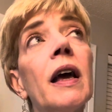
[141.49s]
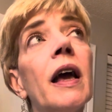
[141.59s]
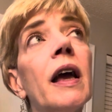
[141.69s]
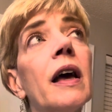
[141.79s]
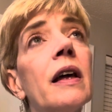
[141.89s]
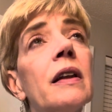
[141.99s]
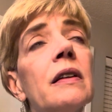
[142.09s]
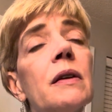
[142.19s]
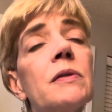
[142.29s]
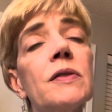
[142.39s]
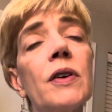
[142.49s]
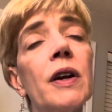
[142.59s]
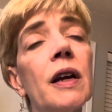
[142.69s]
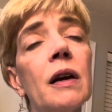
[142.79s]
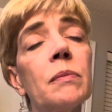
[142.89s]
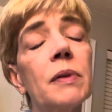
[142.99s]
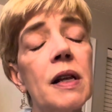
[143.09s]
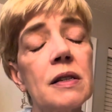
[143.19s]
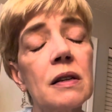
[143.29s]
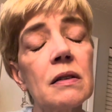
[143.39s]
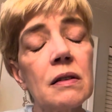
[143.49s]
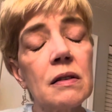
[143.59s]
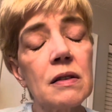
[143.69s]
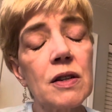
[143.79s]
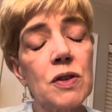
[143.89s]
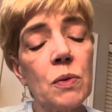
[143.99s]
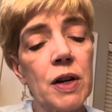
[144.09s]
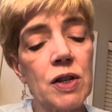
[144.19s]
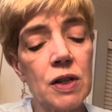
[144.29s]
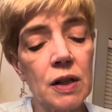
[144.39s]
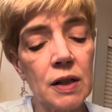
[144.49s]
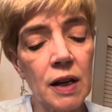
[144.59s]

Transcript: And it was a very unpleasant situation.